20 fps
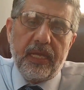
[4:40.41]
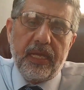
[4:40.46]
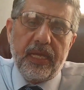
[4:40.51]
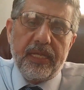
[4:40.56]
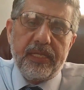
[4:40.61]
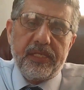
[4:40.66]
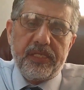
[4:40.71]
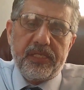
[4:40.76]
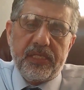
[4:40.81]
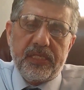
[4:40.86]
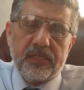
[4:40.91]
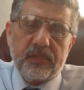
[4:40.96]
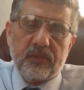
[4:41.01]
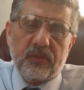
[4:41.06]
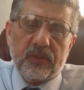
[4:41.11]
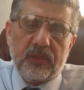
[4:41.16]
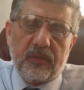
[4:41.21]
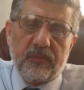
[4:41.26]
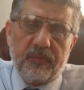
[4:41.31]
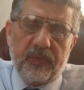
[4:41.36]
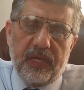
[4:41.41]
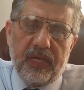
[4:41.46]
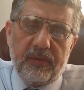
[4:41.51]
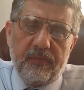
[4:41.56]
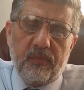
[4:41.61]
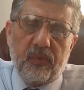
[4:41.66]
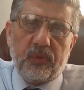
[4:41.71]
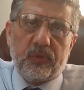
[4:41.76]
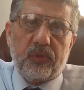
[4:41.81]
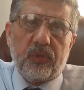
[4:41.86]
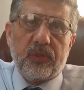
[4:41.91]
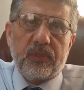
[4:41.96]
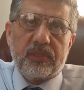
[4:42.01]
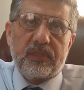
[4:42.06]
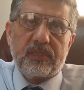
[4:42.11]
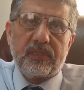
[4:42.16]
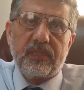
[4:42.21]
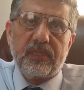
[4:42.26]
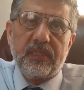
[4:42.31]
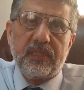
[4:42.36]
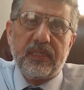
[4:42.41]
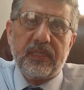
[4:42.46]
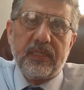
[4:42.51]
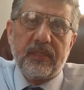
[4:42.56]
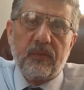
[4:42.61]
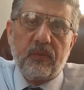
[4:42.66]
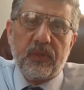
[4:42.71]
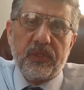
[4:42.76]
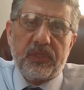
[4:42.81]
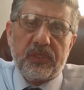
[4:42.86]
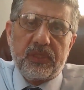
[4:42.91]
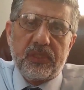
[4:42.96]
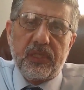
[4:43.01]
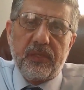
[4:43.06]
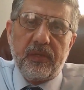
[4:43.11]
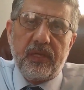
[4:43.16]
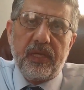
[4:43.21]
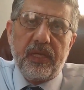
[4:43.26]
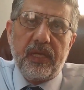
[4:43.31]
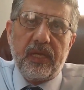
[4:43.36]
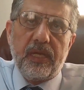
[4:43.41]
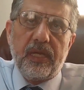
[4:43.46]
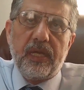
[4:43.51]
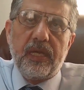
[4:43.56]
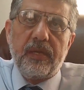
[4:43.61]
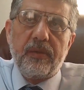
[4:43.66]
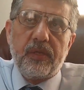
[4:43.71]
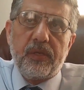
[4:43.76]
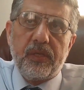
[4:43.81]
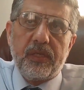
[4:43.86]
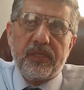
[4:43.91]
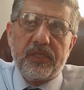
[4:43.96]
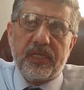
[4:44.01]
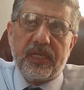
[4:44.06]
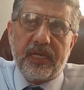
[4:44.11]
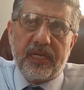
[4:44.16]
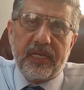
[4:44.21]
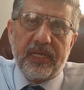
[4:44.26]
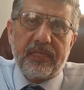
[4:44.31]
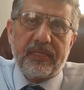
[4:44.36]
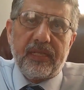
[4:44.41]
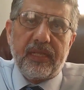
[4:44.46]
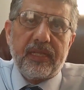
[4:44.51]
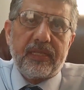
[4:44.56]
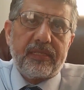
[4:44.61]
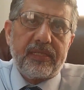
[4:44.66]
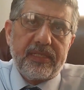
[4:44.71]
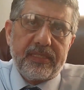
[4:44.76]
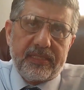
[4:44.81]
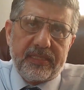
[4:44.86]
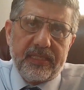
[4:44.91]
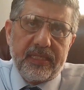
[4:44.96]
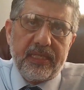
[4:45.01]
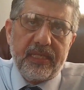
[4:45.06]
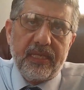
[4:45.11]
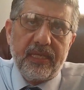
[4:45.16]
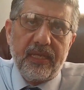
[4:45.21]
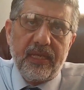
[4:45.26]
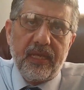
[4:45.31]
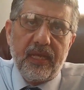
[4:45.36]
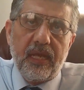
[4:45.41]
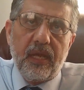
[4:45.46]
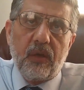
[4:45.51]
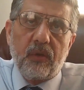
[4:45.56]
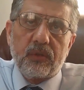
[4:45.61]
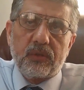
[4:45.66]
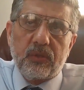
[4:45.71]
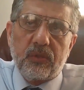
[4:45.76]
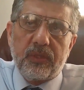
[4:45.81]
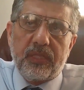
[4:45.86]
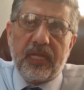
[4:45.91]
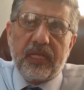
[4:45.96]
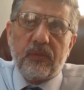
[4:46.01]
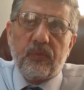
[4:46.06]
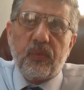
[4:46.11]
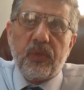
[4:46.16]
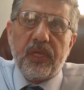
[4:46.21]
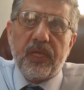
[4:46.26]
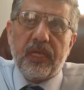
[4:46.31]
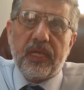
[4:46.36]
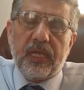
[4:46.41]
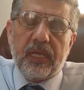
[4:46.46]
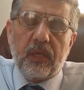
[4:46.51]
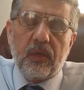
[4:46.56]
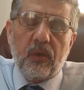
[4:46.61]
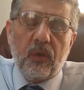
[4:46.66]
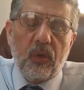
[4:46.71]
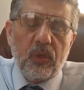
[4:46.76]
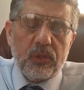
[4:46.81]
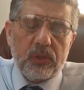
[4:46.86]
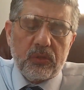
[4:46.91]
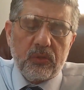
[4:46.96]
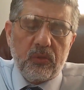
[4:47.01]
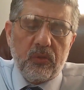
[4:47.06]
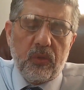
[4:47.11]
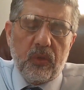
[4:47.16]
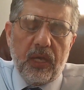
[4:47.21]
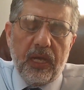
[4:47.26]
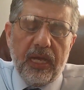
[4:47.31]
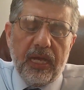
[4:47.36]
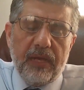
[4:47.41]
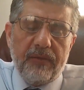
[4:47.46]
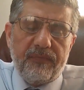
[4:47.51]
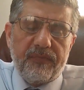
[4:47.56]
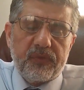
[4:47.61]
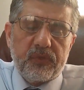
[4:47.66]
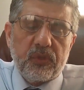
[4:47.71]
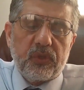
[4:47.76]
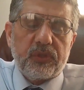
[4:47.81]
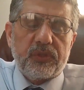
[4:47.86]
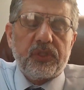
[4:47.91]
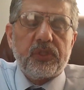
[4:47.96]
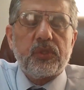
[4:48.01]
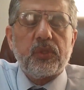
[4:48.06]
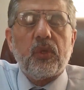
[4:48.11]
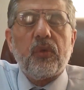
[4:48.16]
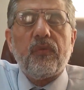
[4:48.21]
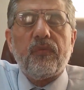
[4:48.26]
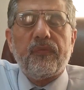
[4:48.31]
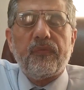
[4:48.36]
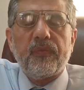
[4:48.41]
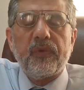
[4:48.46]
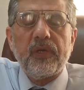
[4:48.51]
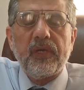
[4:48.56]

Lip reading: engines or by motors which generate electricity, so that we also have shortage of